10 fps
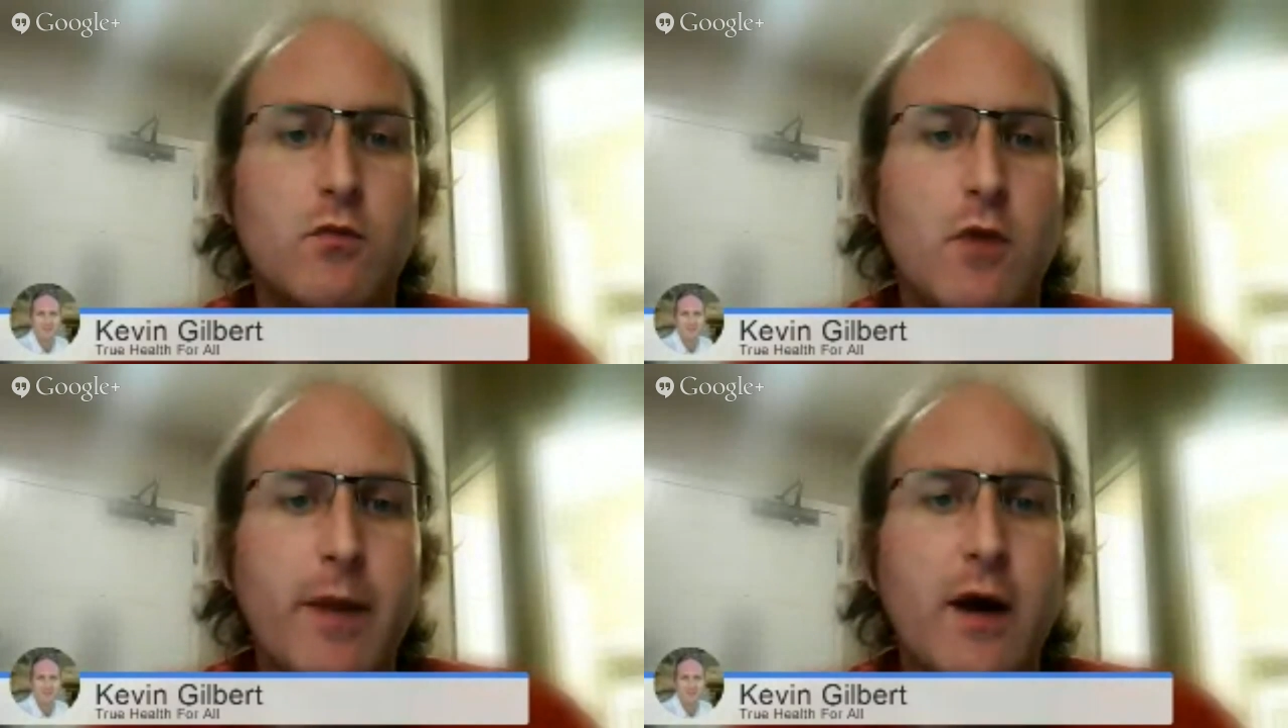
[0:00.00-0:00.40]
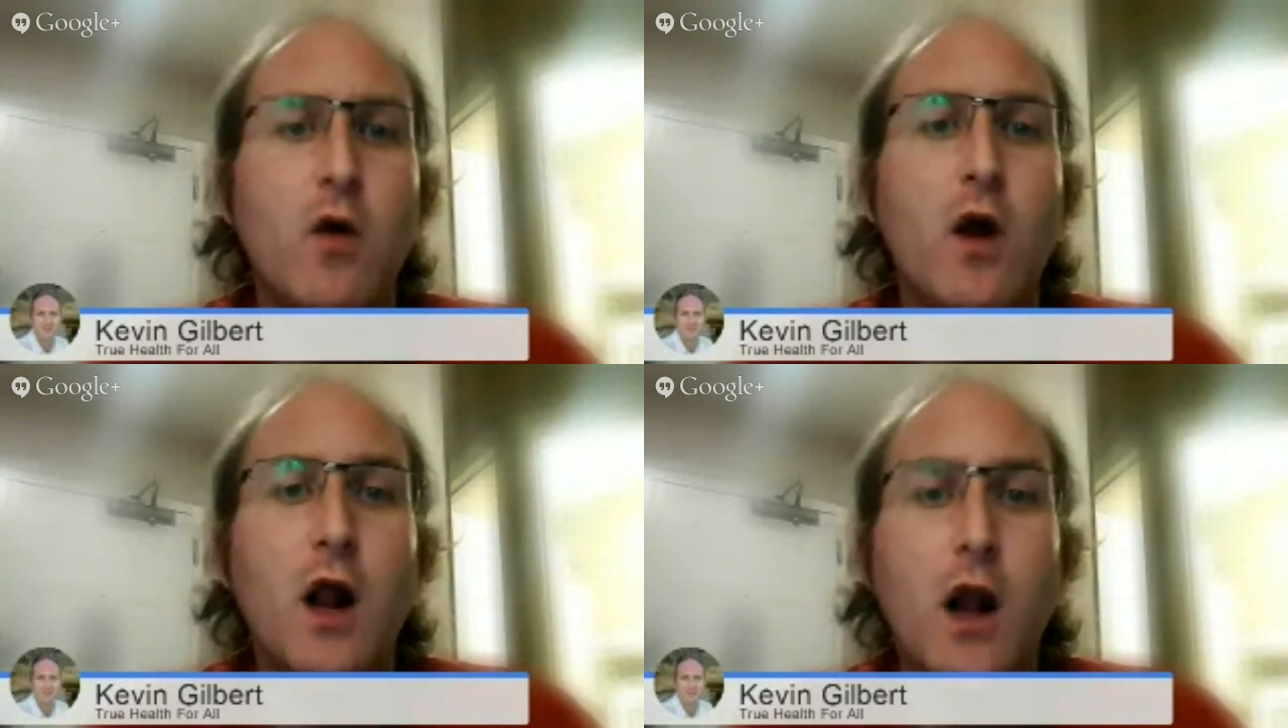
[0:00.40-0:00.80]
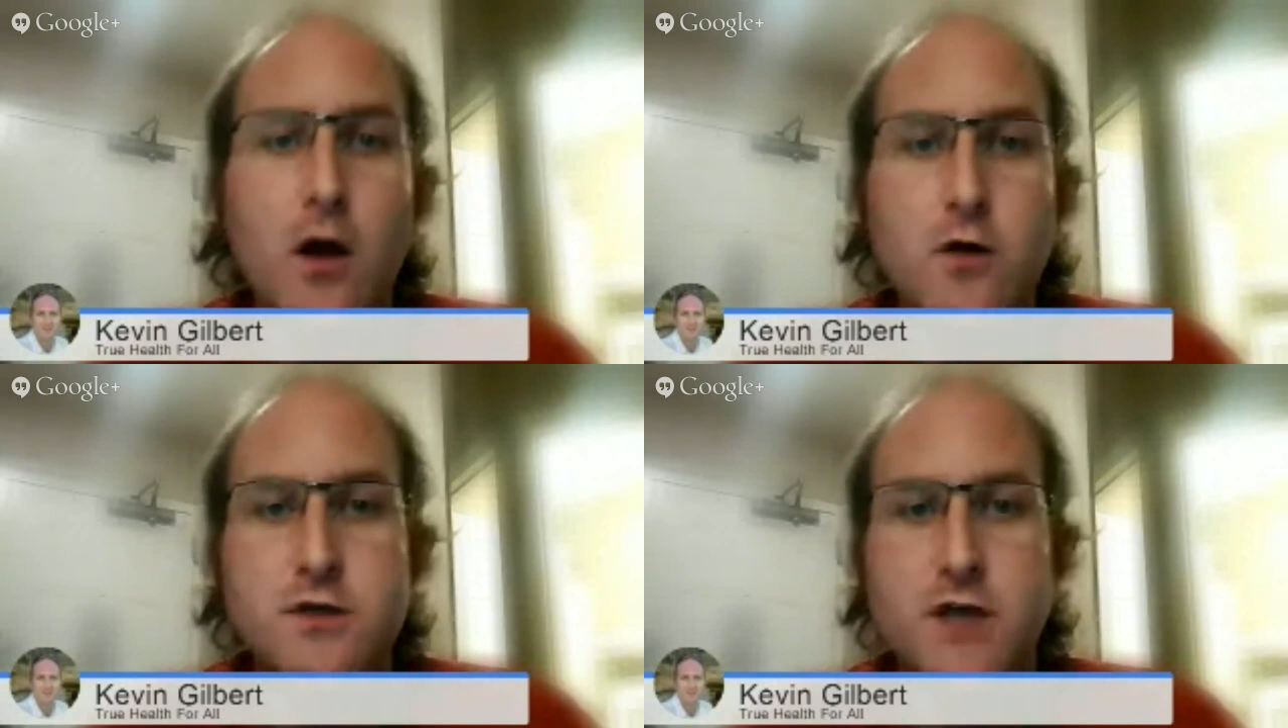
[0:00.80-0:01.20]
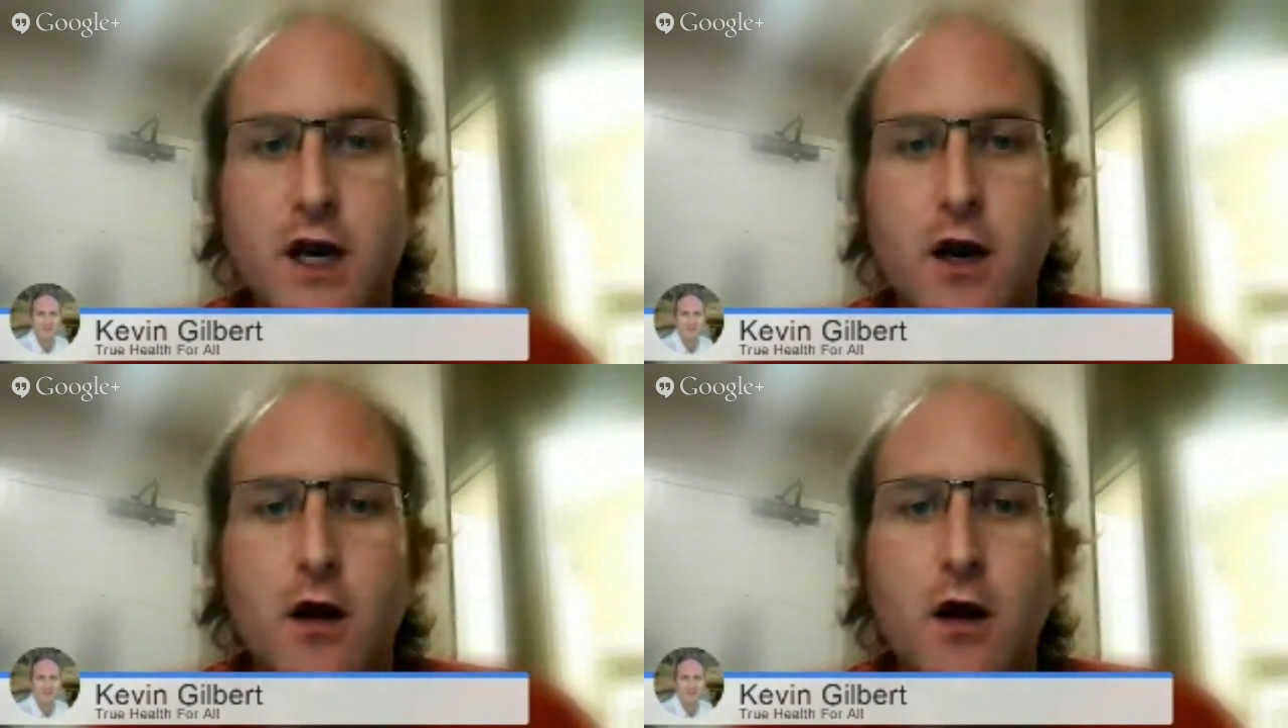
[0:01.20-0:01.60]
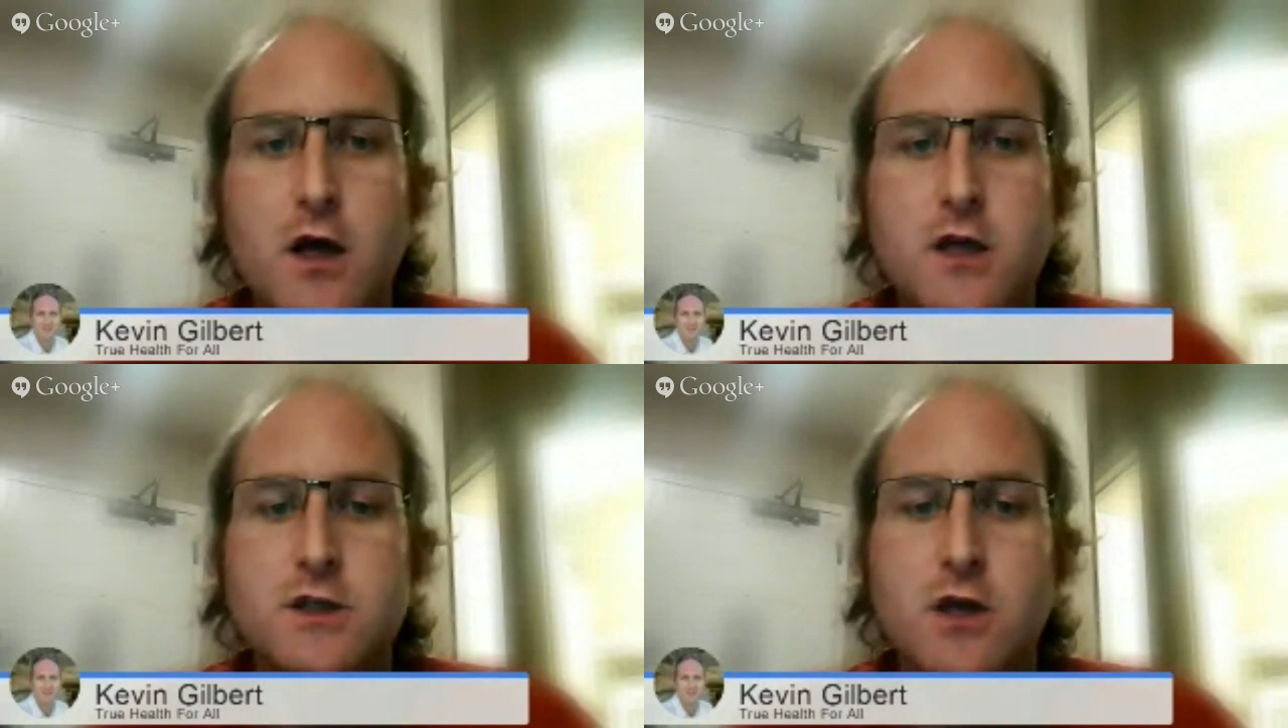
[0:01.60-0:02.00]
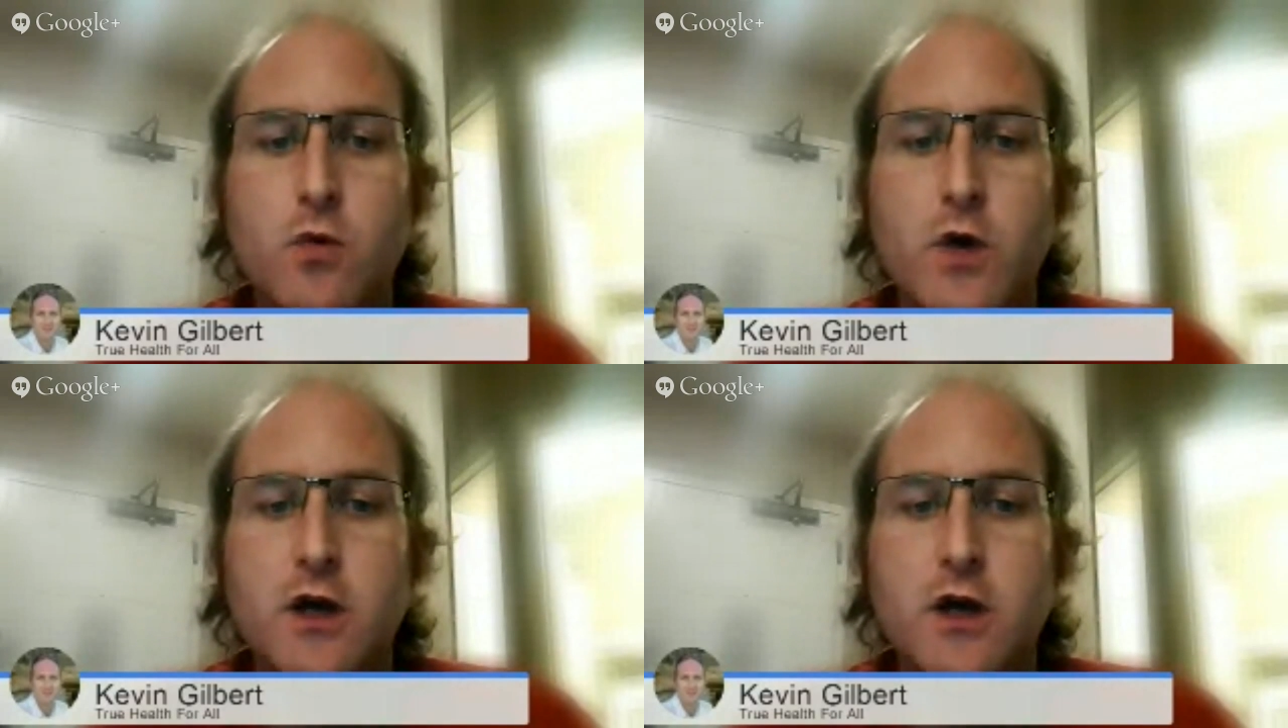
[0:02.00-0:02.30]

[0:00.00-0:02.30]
about closing. So we're